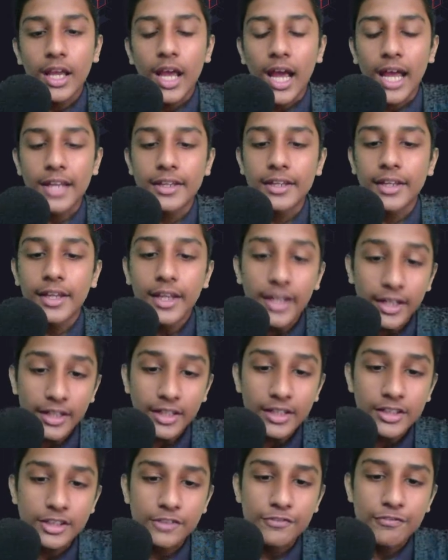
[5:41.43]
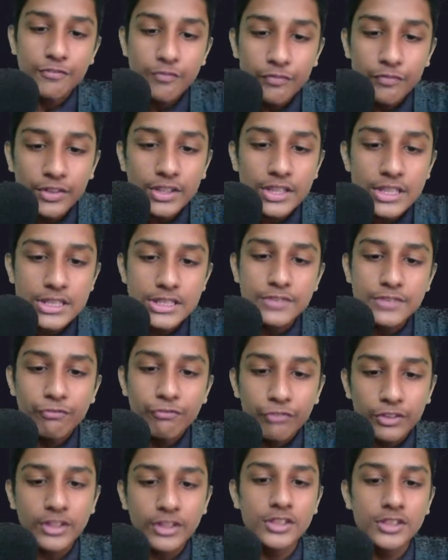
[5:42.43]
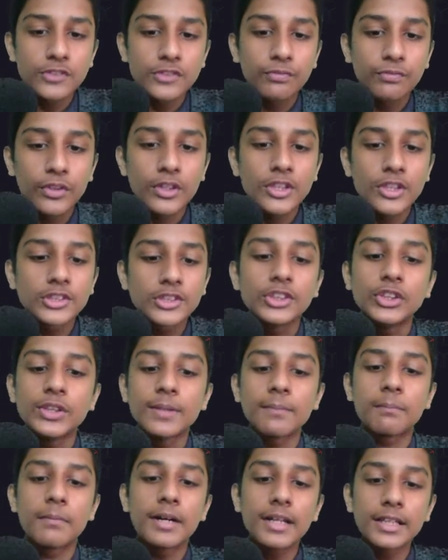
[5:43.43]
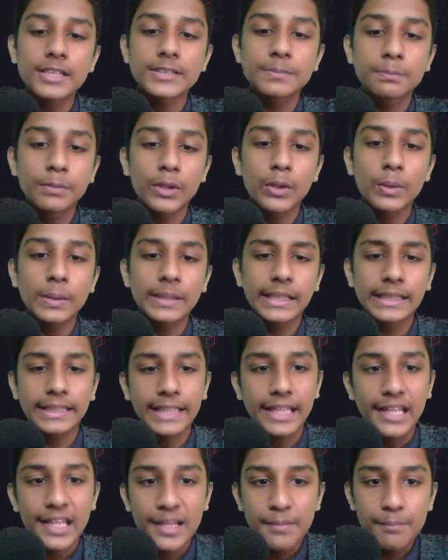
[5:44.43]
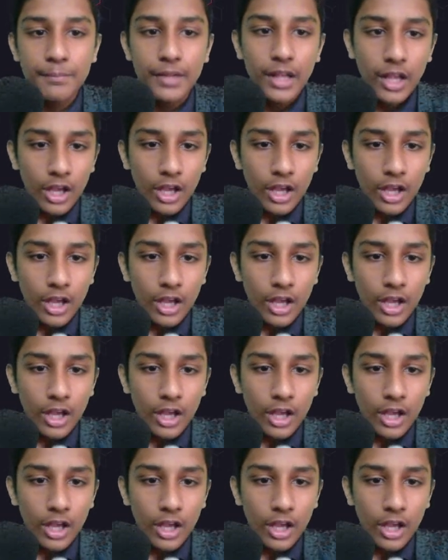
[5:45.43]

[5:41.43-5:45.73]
and here the first humongous blow in the game.